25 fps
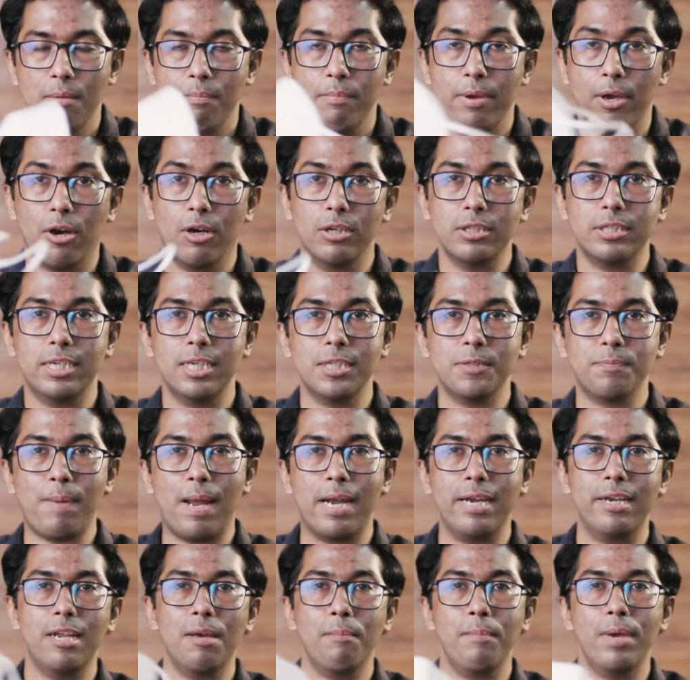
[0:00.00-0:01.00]
Because it is
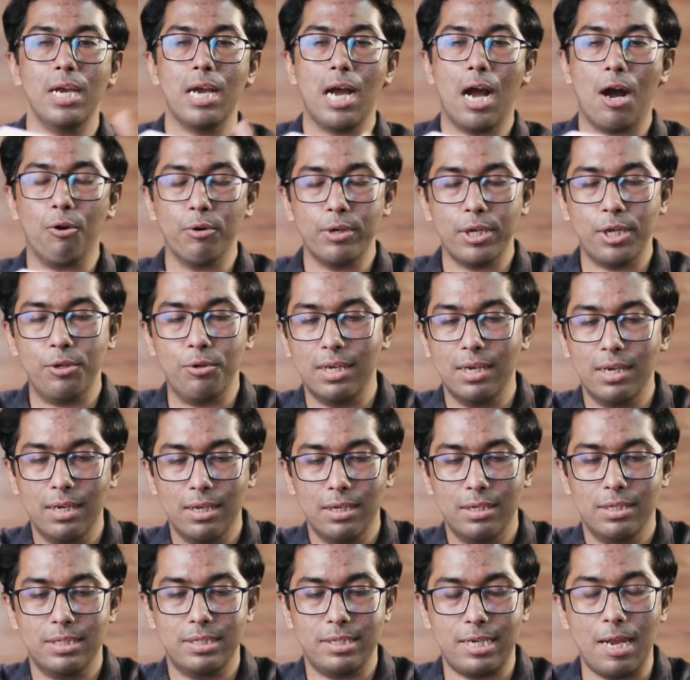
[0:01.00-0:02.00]
pandemic, how can
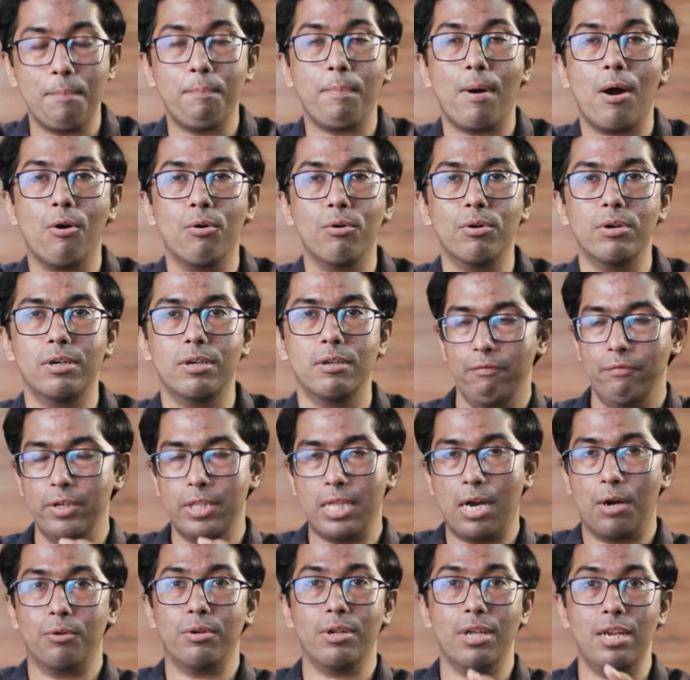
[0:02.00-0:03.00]
you step out
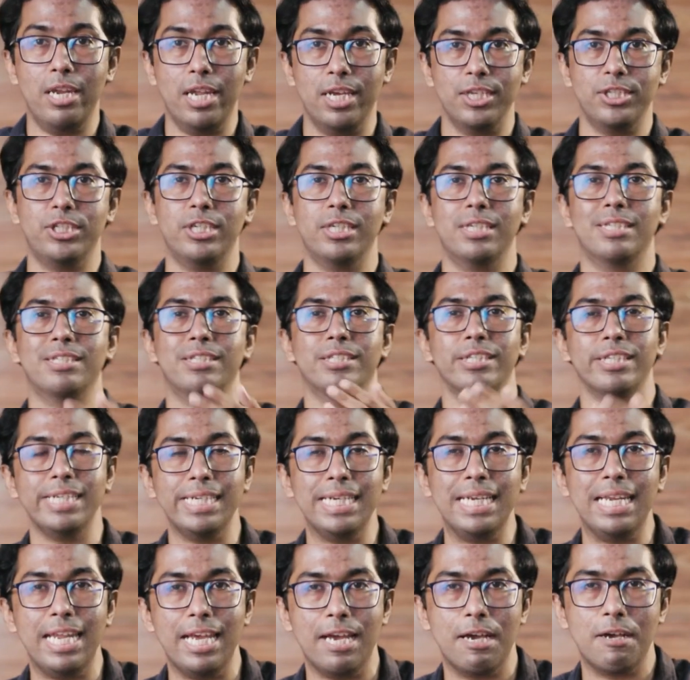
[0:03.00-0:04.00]
without a legit
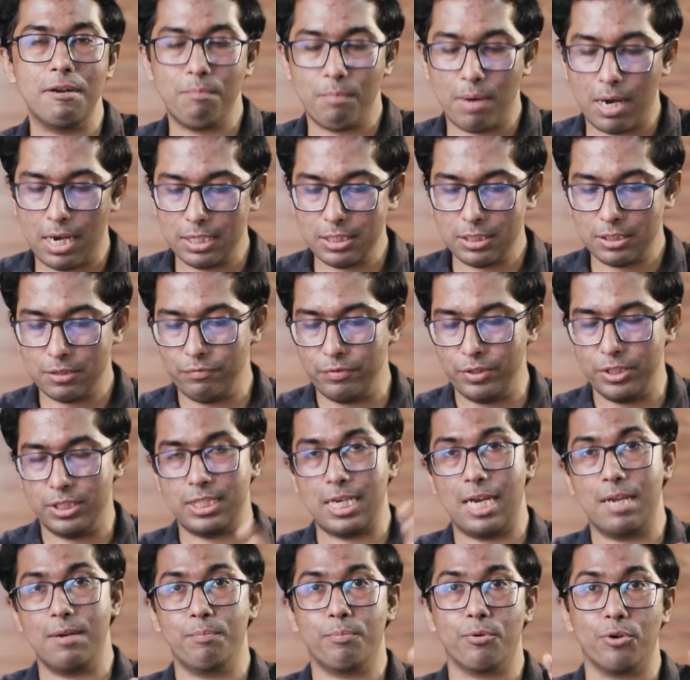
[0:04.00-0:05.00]
3-layer mask which
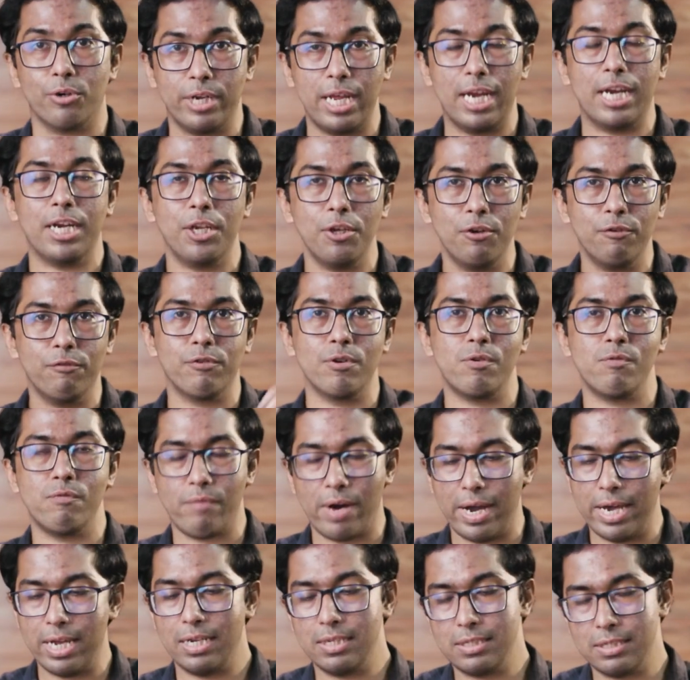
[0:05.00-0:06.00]
can protect you from
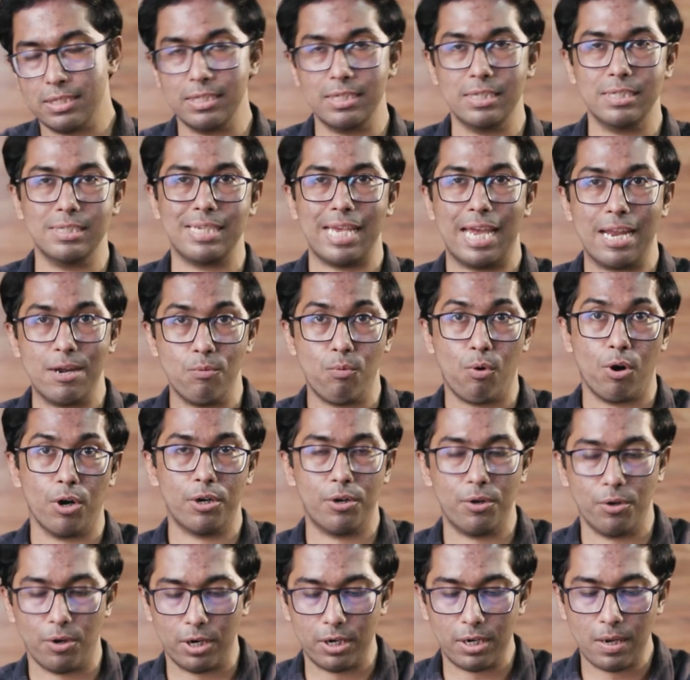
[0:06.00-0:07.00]
viruses and
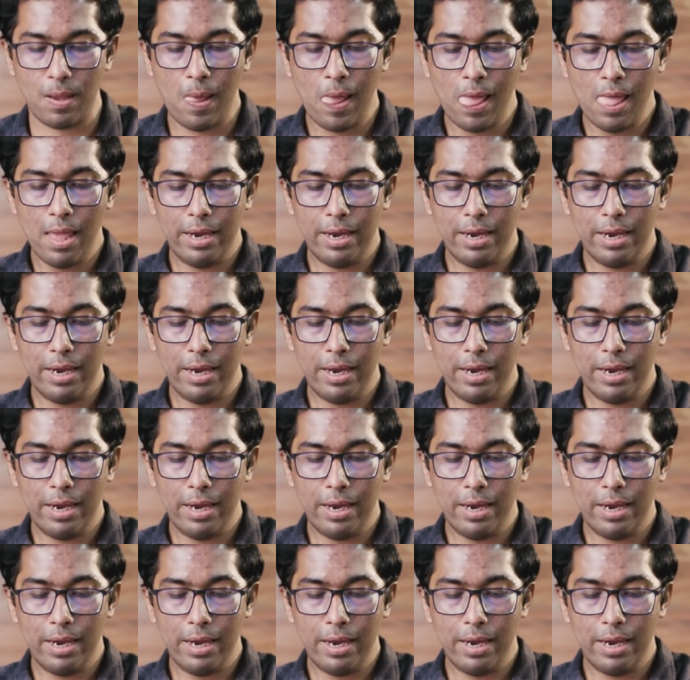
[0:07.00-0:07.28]
whatnot?